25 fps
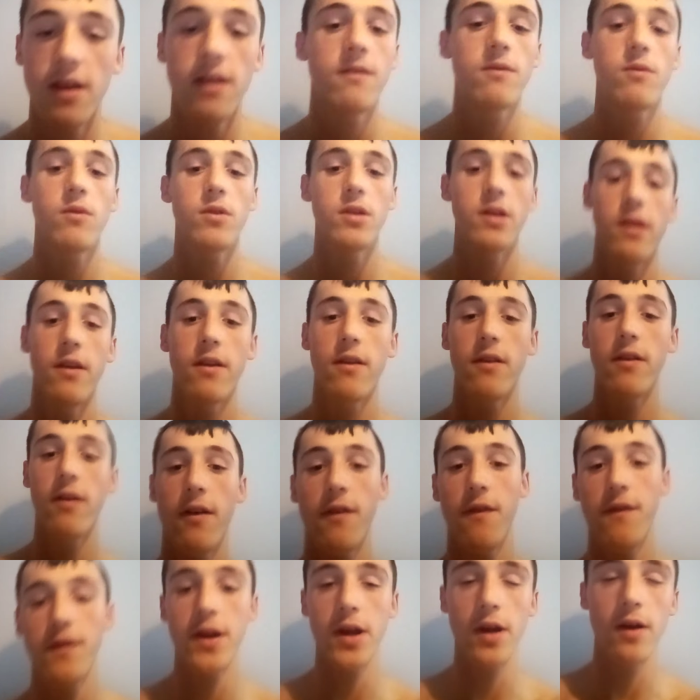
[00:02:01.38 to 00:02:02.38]
when the
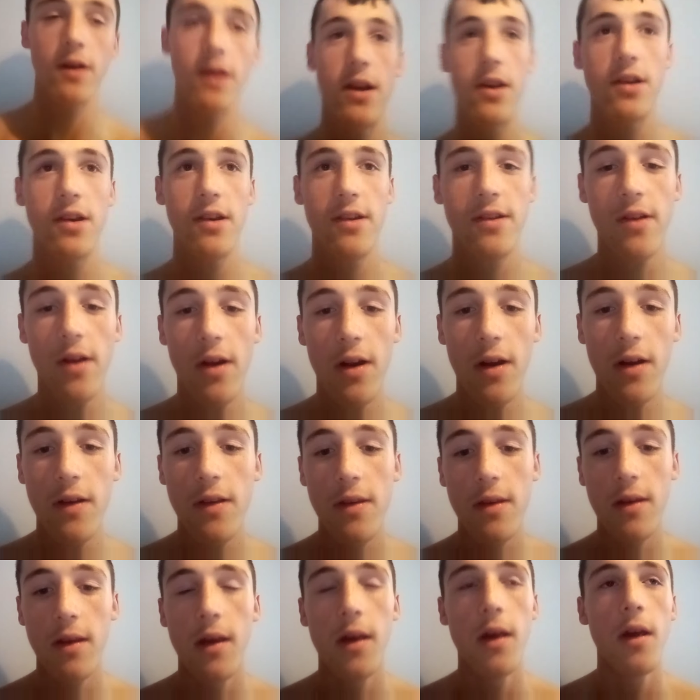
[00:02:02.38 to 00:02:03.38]
video literally starts.
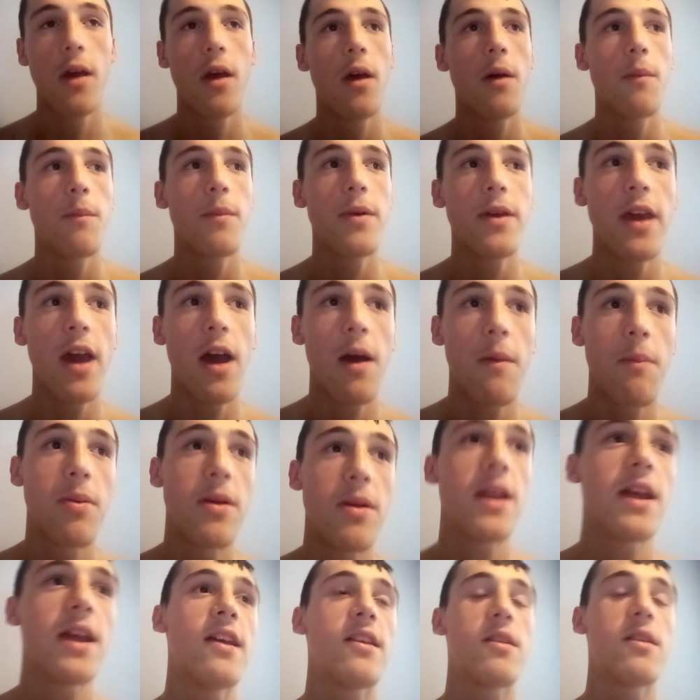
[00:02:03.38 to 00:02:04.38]
But yeah,
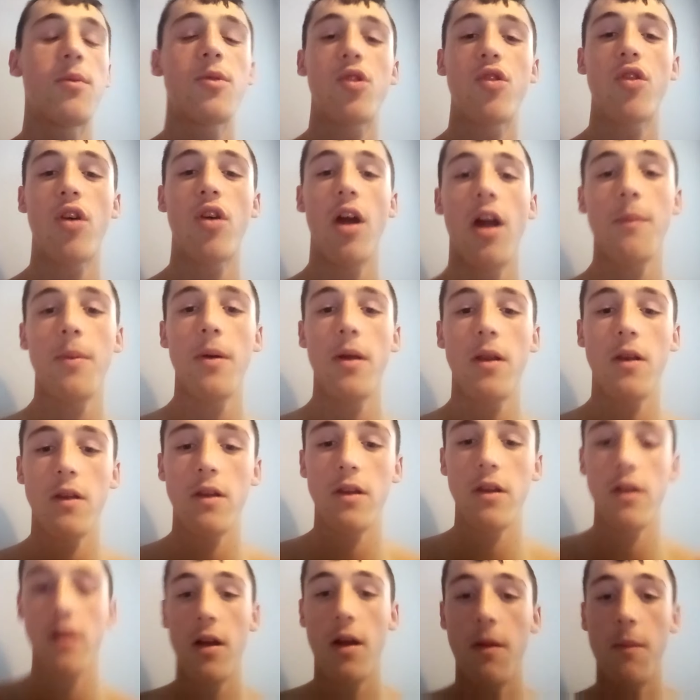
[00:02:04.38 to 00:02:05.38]
please subscribe,
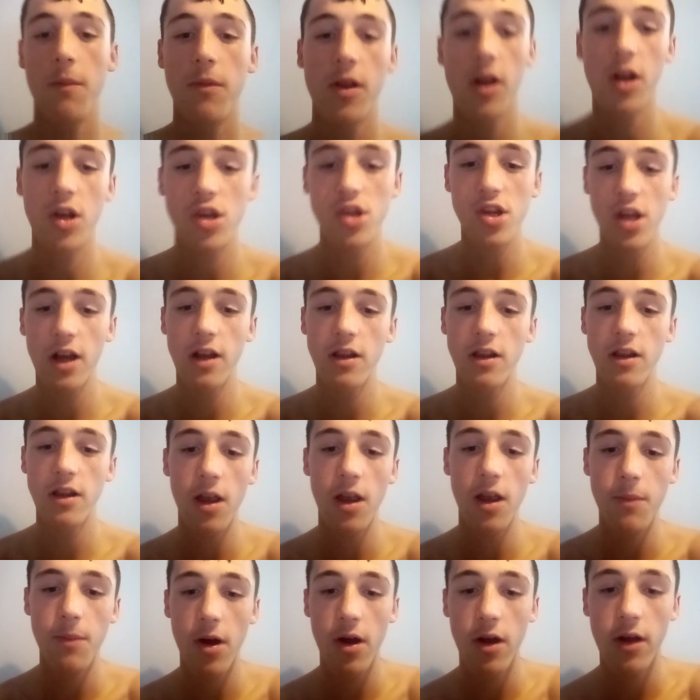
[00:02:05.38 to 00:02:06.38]
touch that like
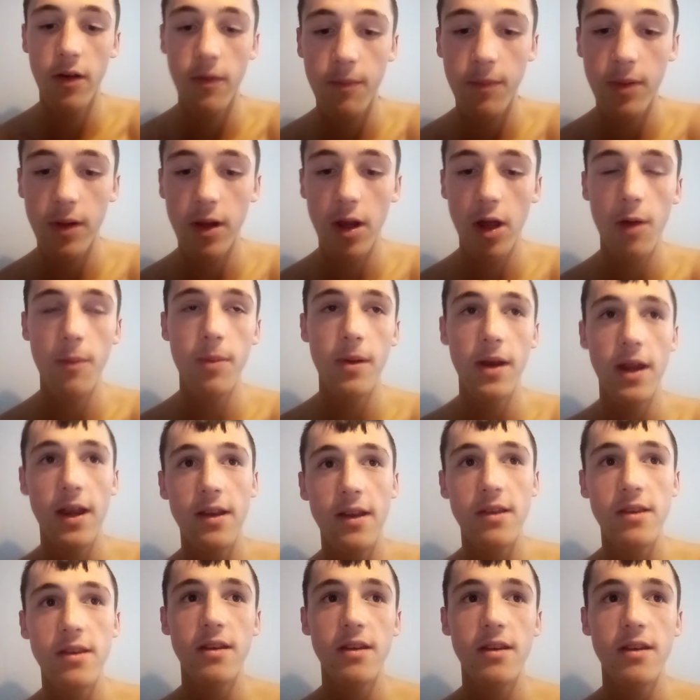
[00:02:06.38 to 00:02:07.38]
button below, please,
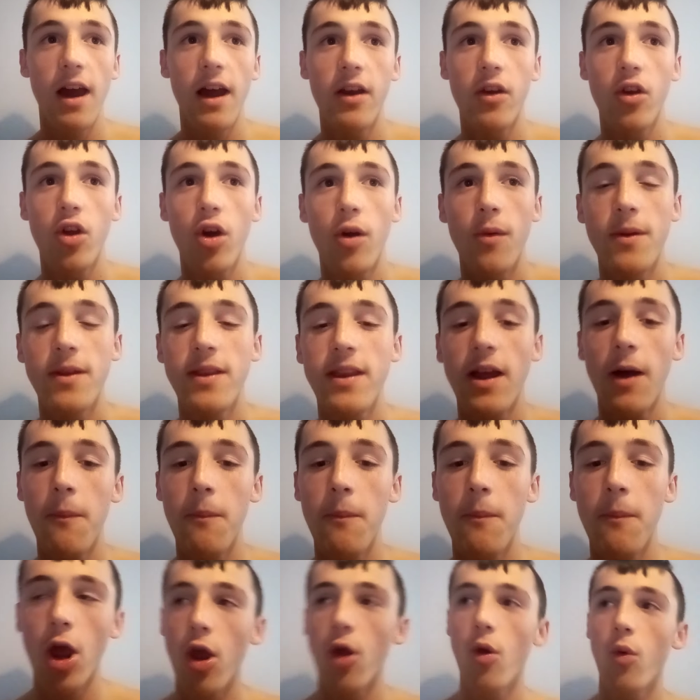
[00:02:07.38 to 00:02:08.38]
and comment down
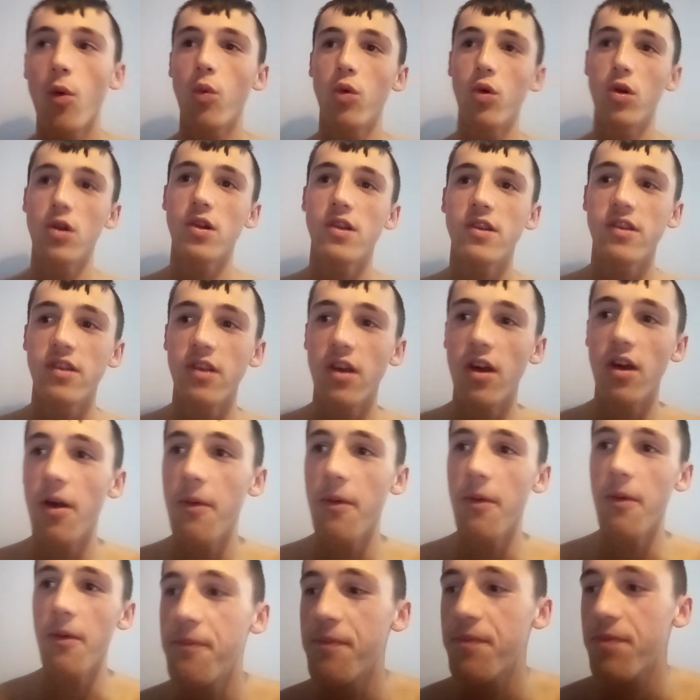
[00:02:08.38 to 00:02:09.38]
below what's,
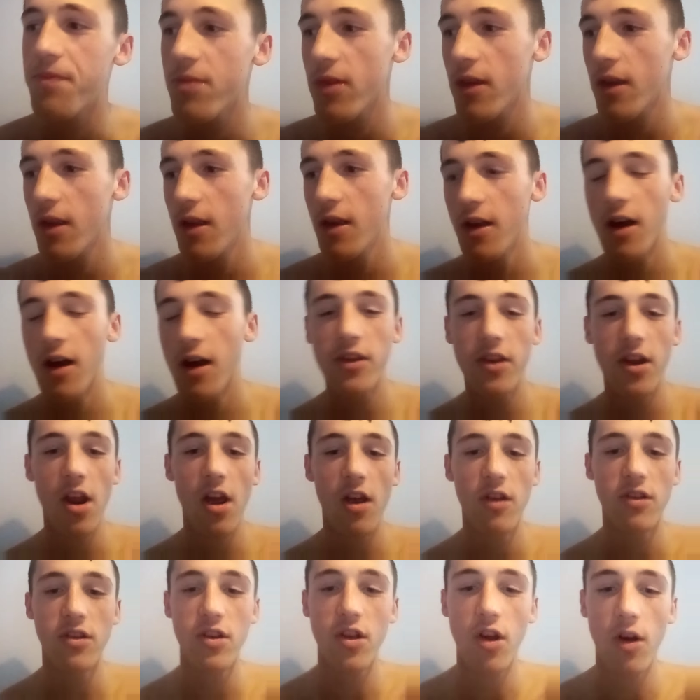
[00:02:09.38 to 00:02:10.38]
I don't know,
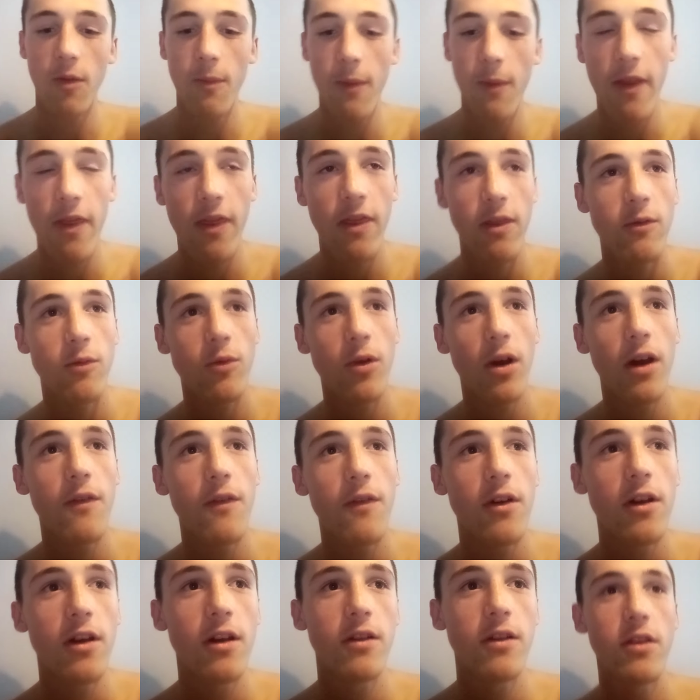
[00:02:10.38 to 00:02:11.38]
just comment, whatever.
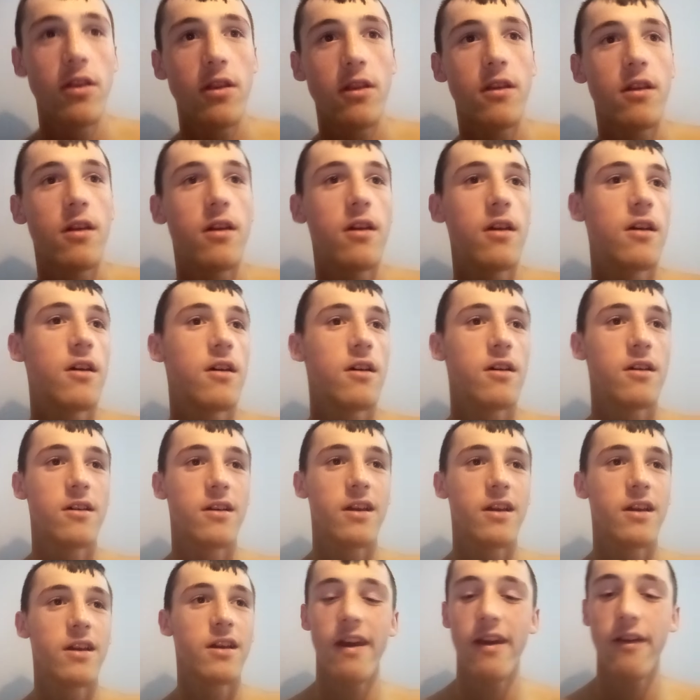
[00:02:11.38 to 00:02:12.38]

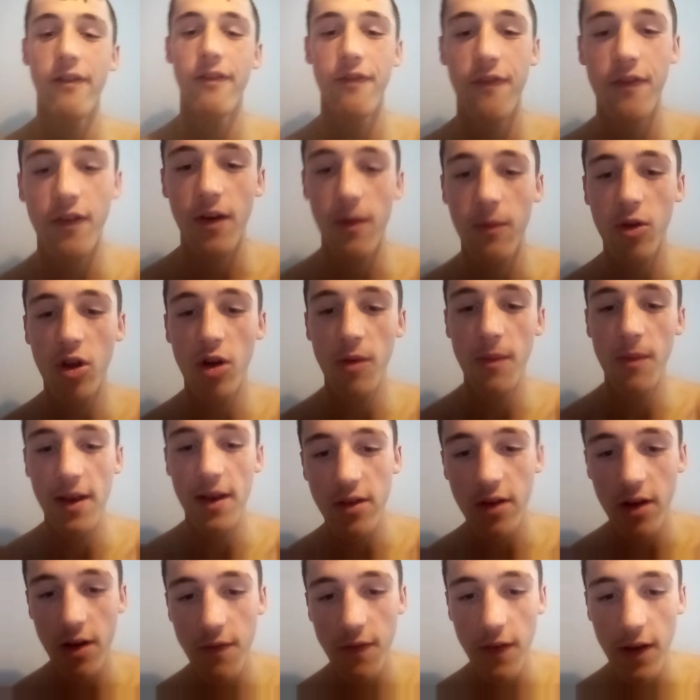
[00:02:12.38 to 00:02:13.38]
If comments are
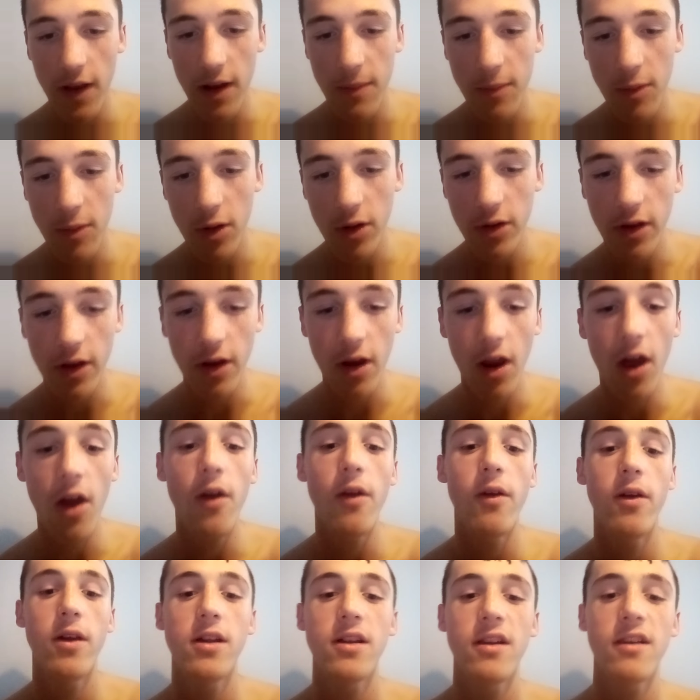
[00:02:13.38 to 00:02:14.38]
available, I don't know,
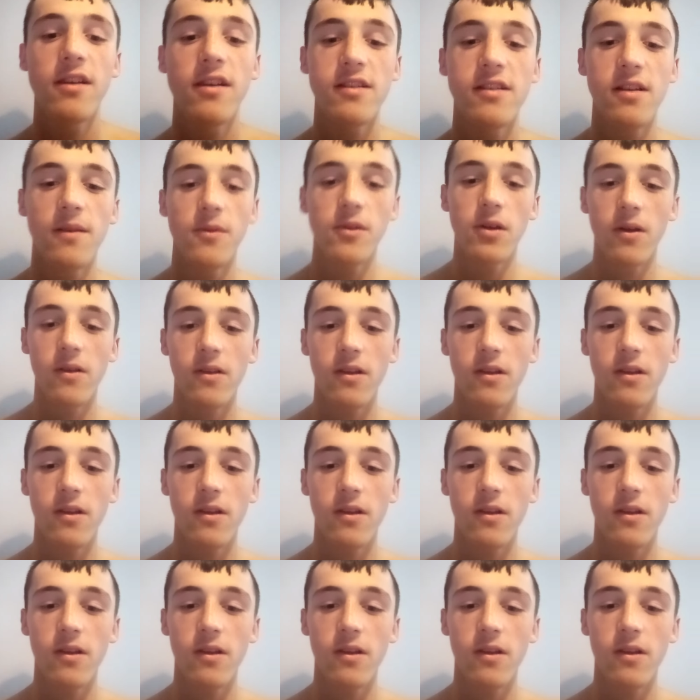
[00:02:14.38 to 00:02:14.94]
sometimes they're